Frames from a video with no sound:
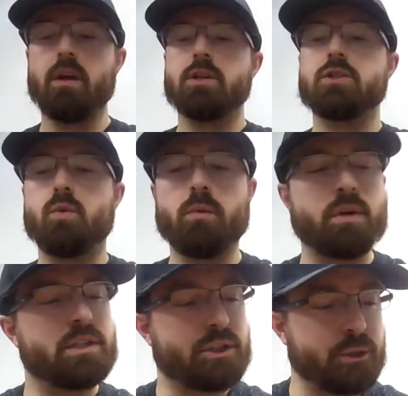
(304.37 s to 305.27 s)
So what
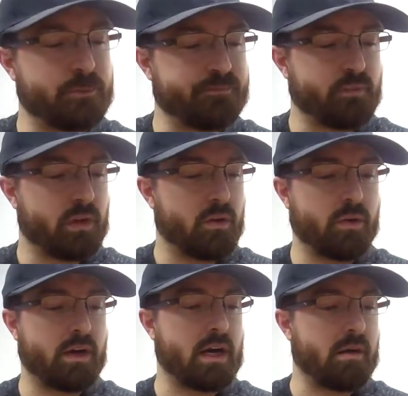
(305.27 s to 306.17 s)
we're going to do,
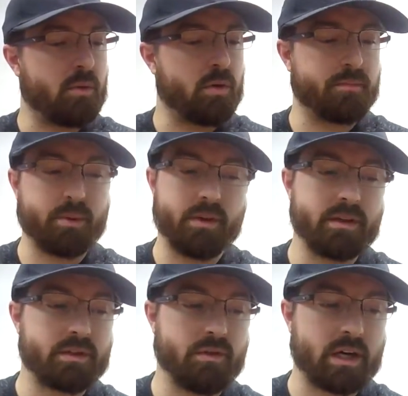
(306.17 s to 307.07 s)
per the
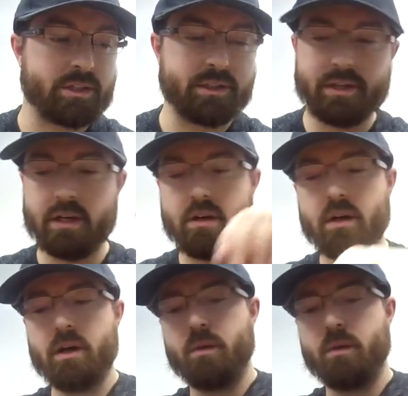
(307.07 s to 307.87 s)
instructions here,